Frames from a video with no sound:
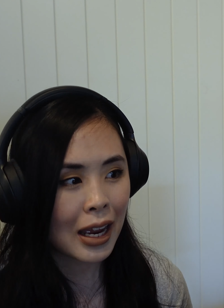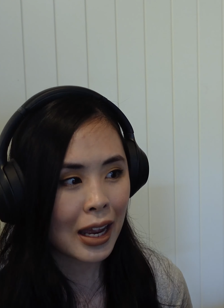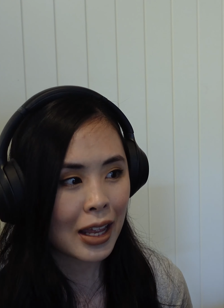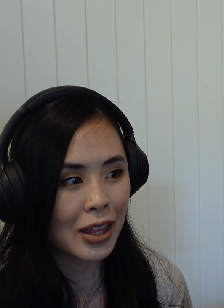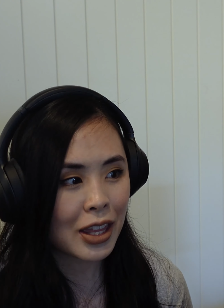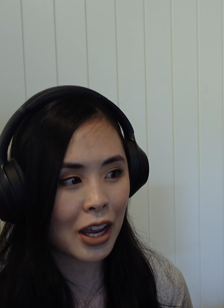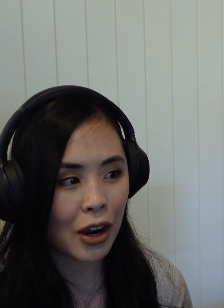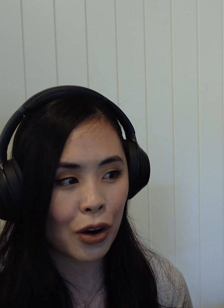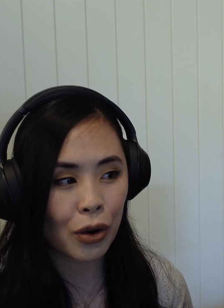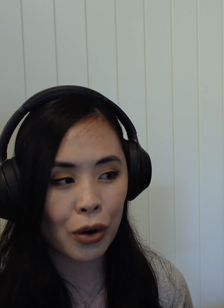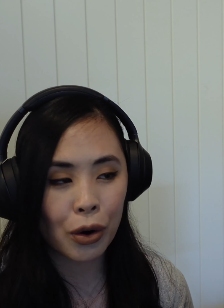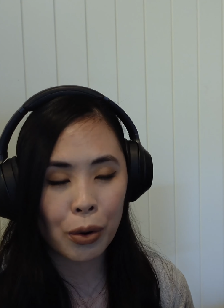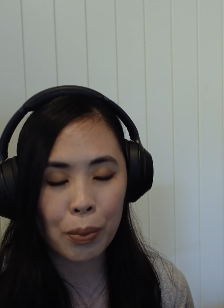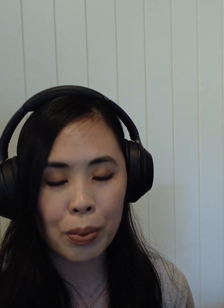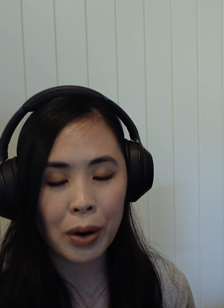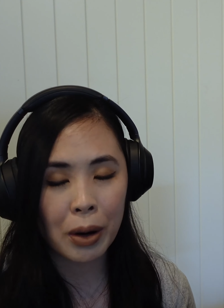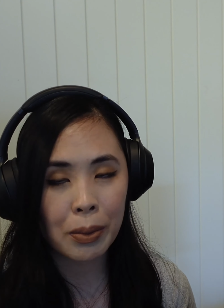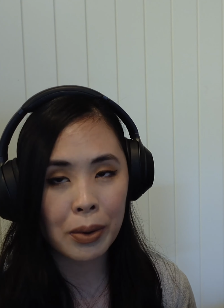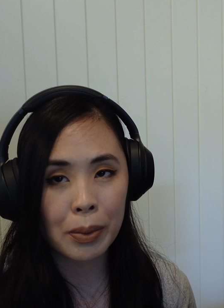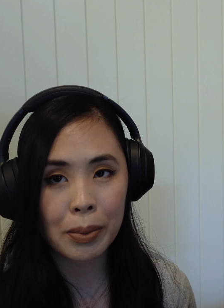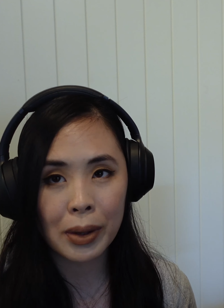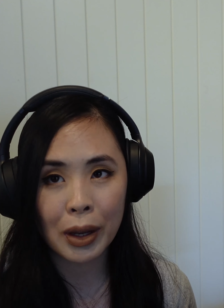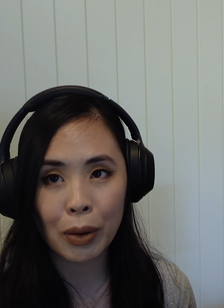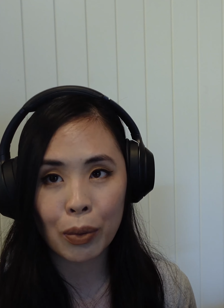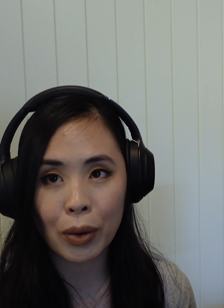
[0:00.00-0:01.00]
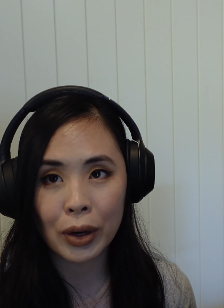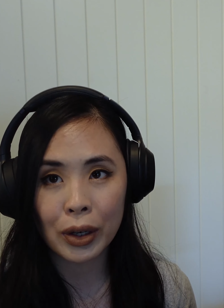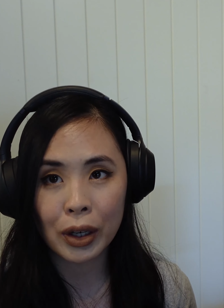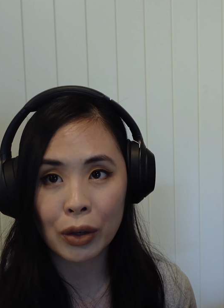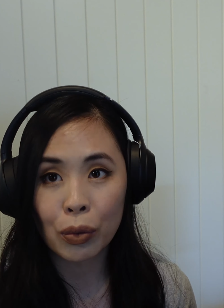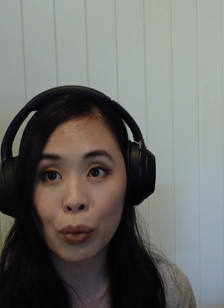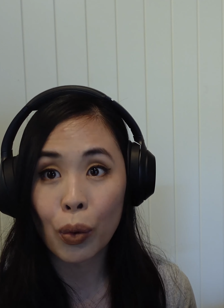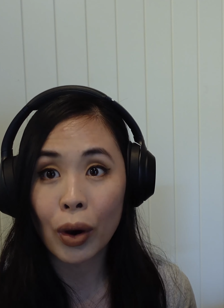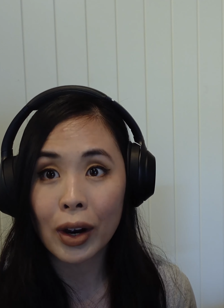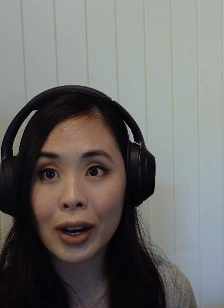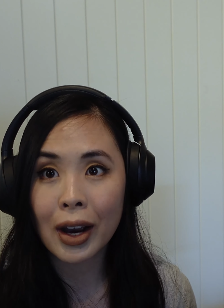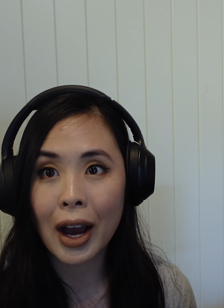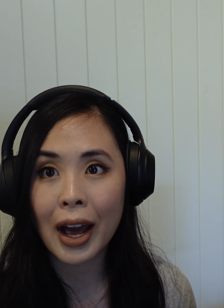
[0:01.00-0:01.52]
they're all probably wondering
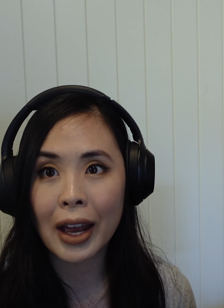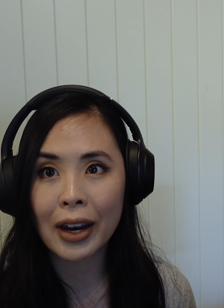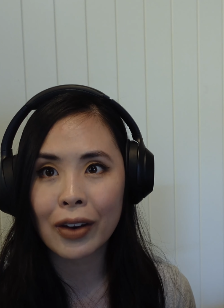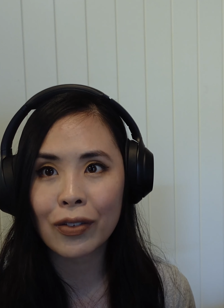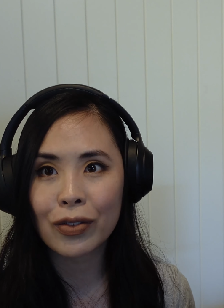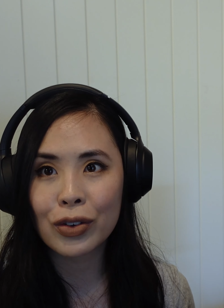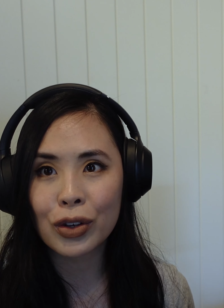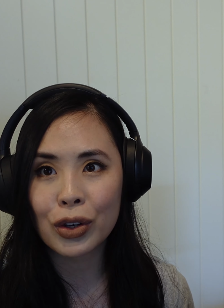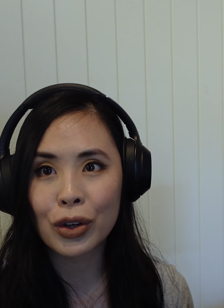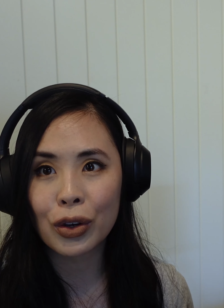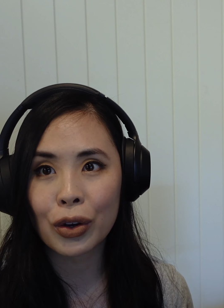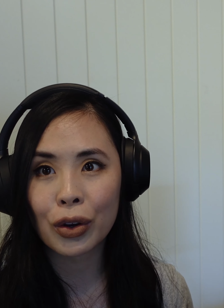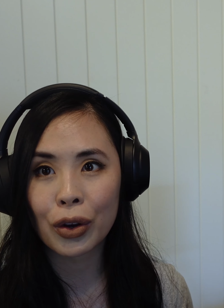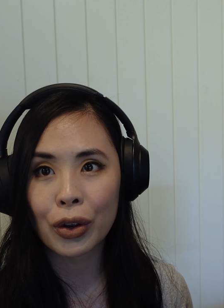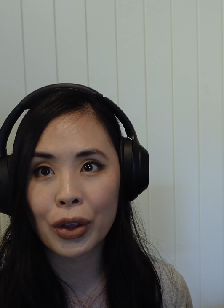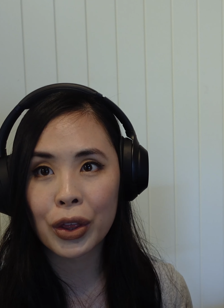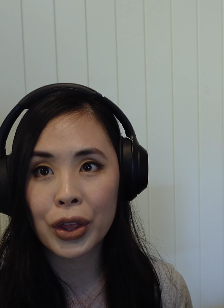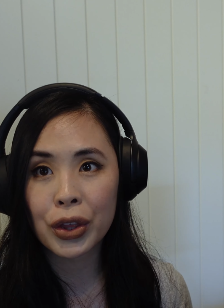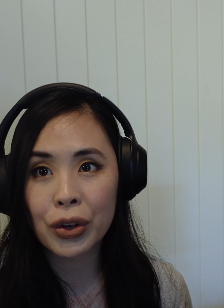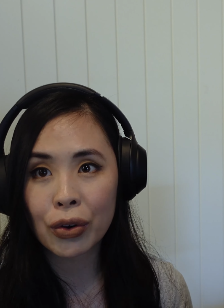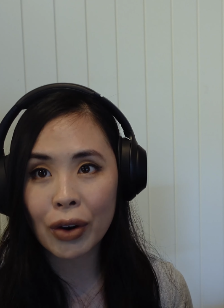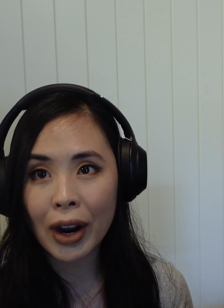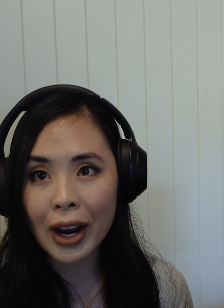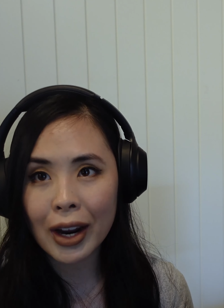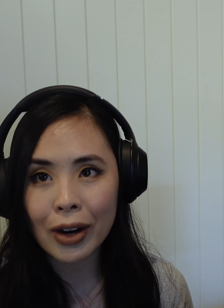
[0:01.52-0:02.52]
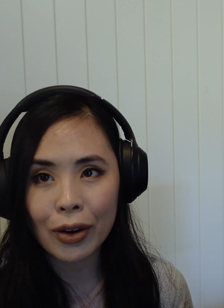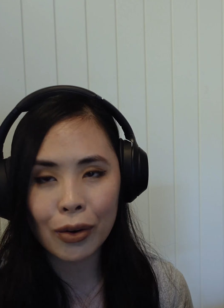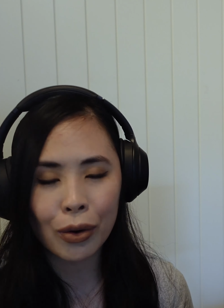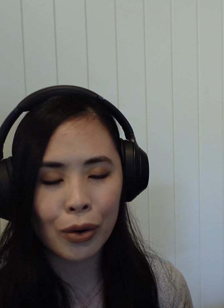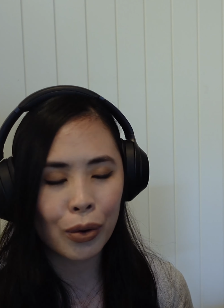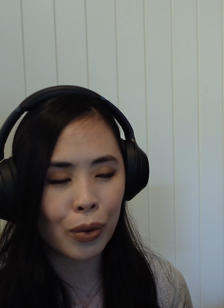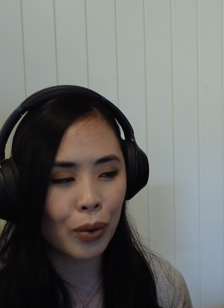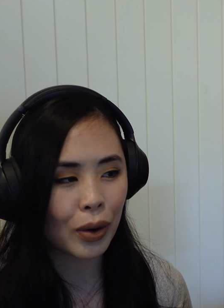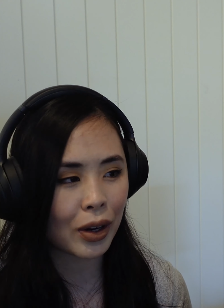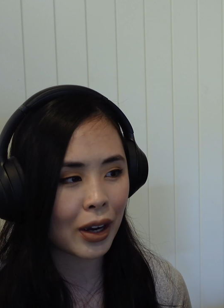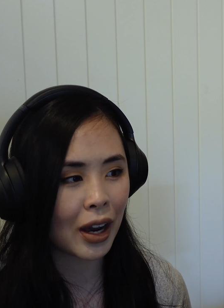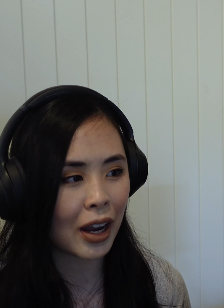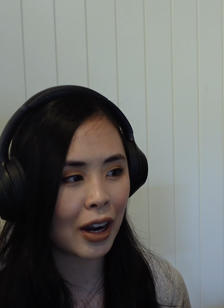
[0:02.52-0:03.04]
what kind of new threat or
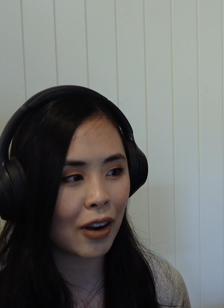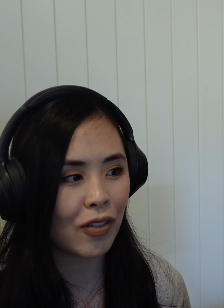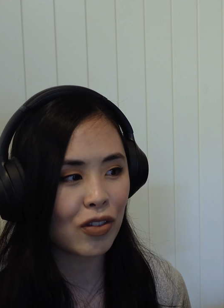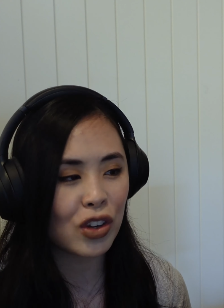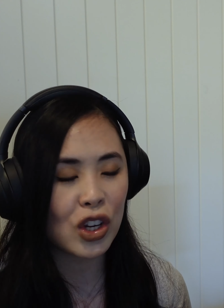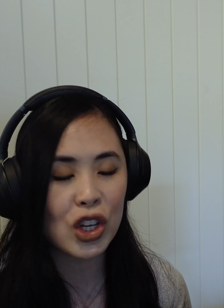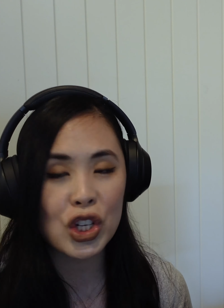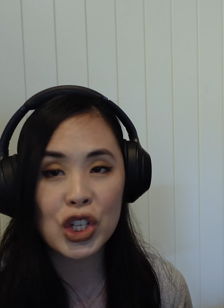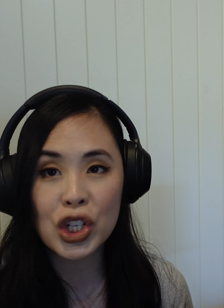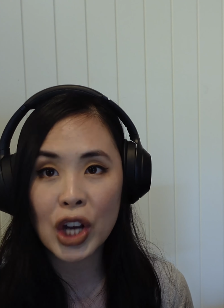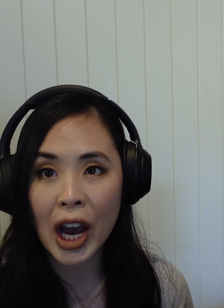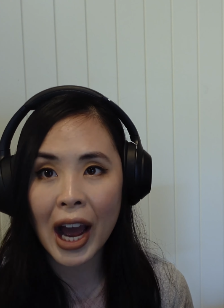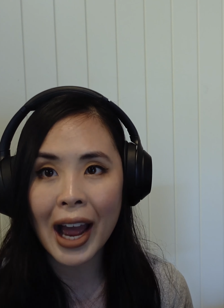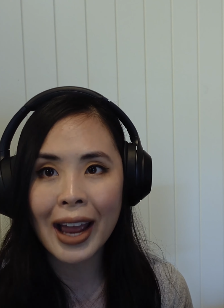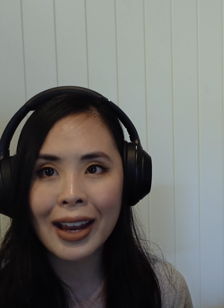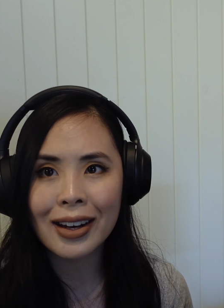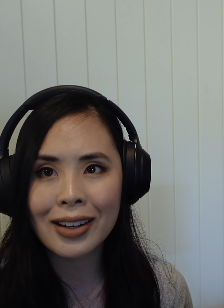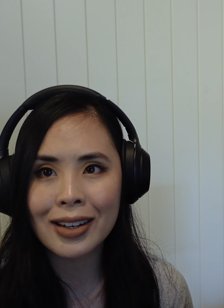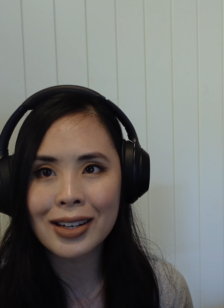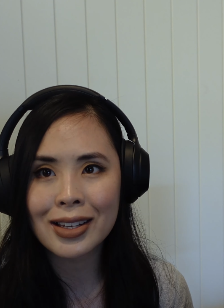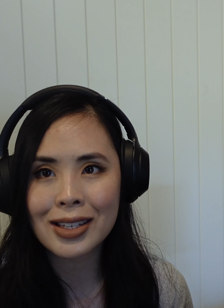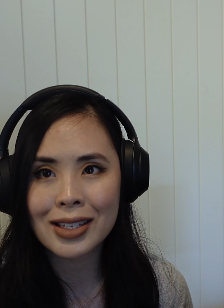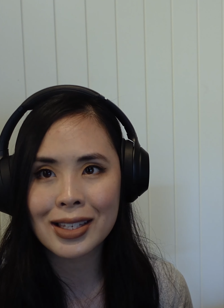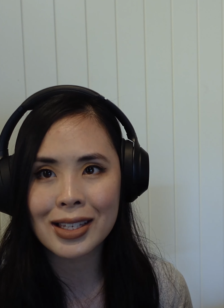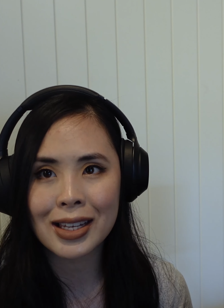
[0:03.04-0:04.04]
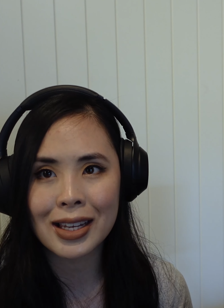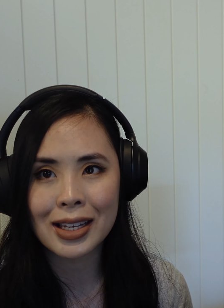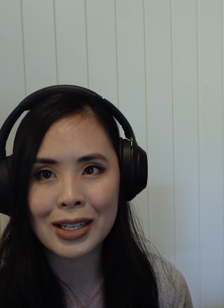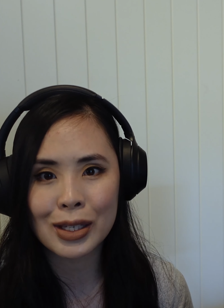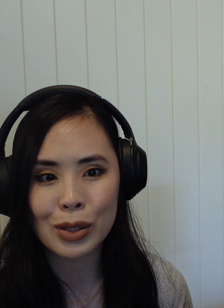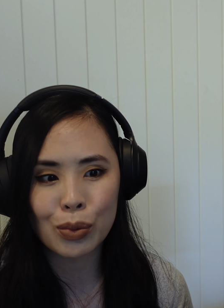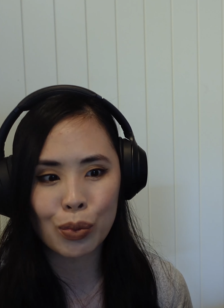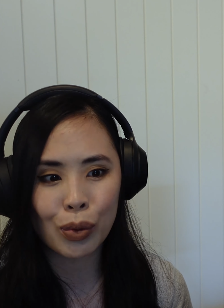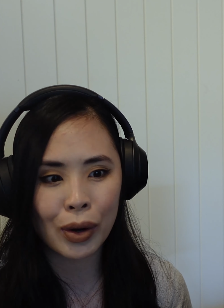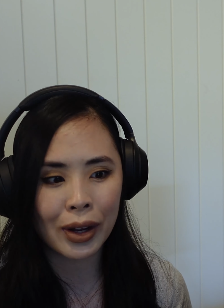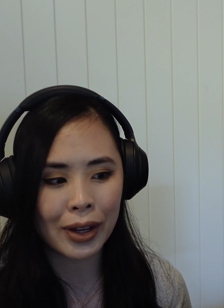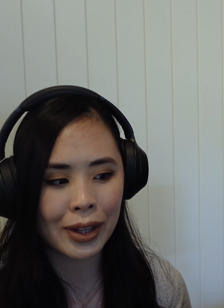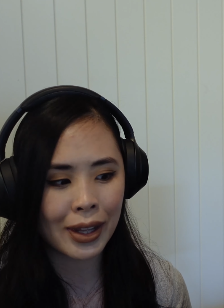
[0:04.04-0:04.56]
what kind of new titan is this,
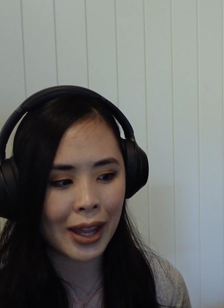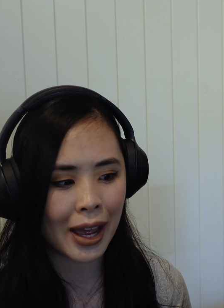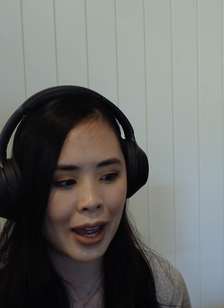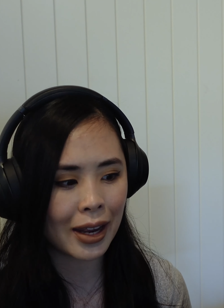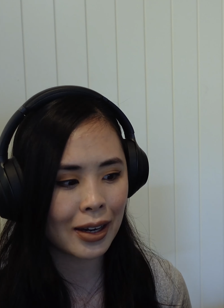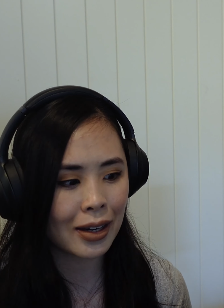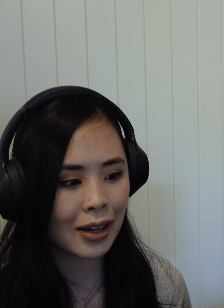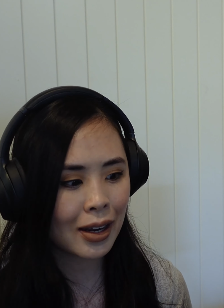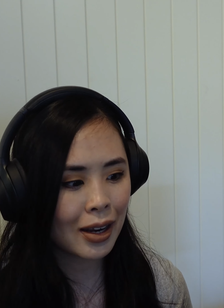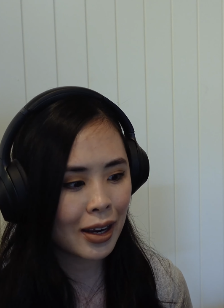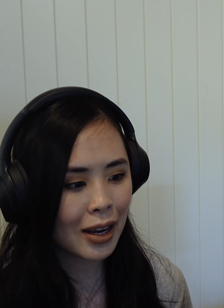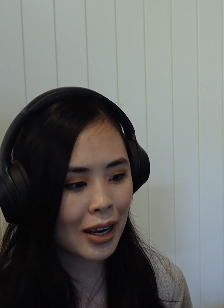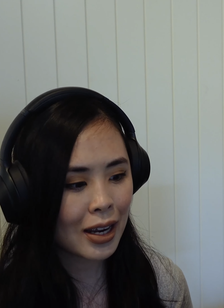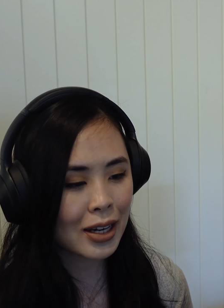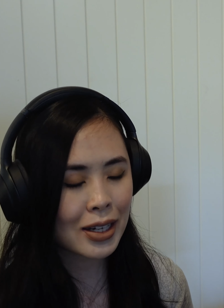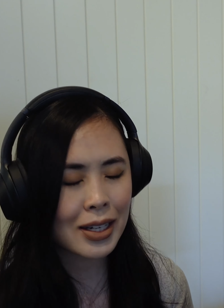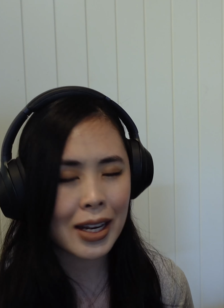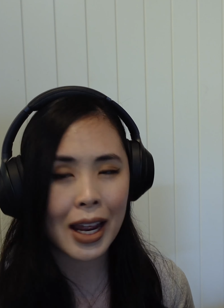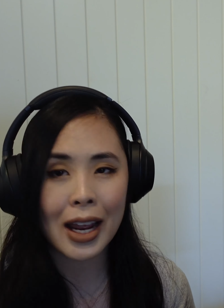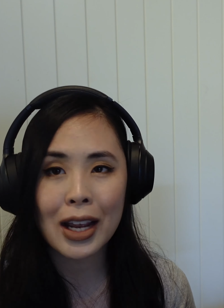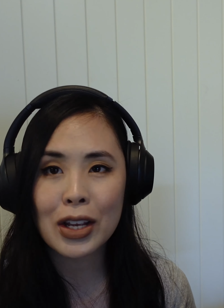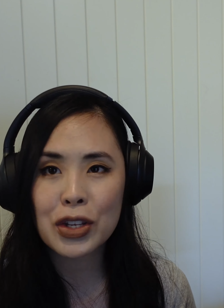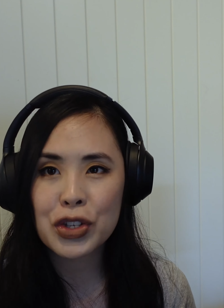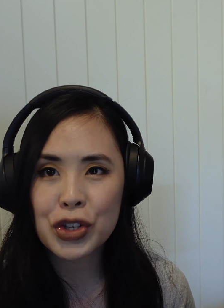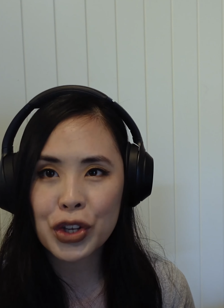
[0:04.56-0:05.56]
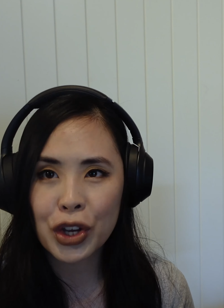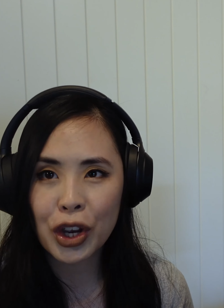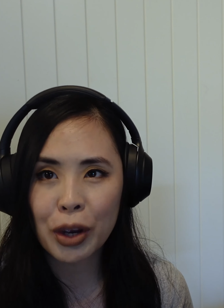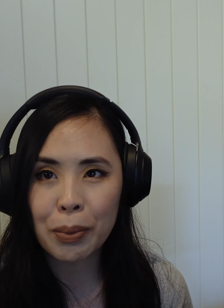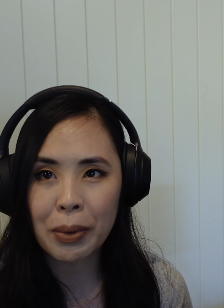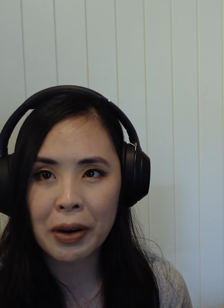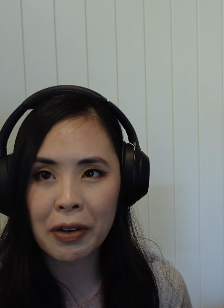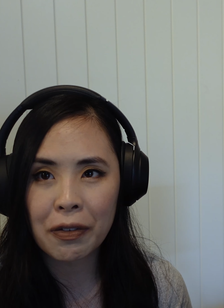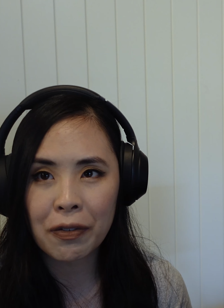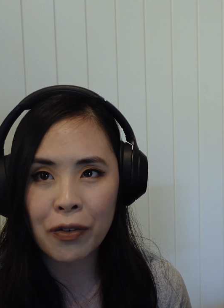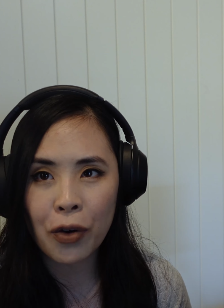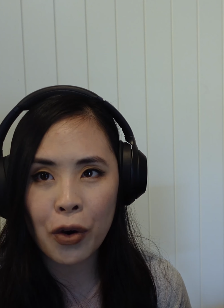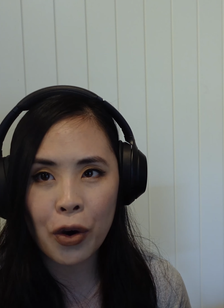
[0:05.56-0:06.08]
one that takes
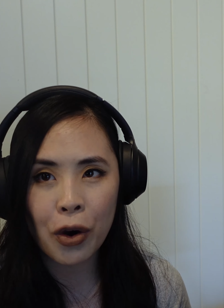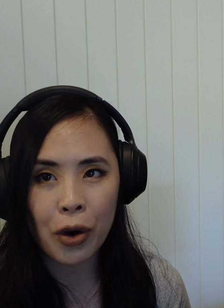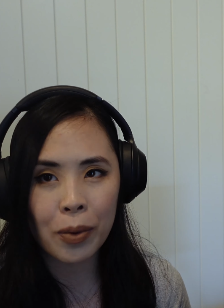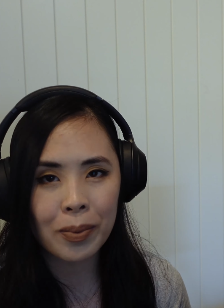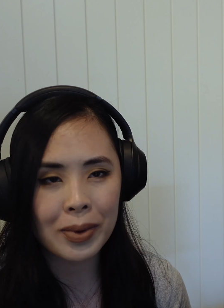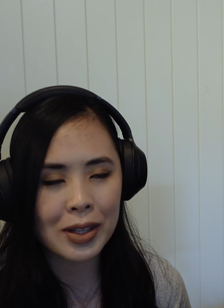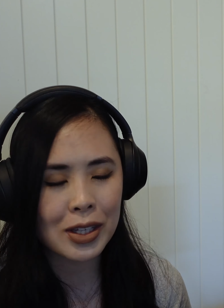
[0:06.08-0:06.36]
human form.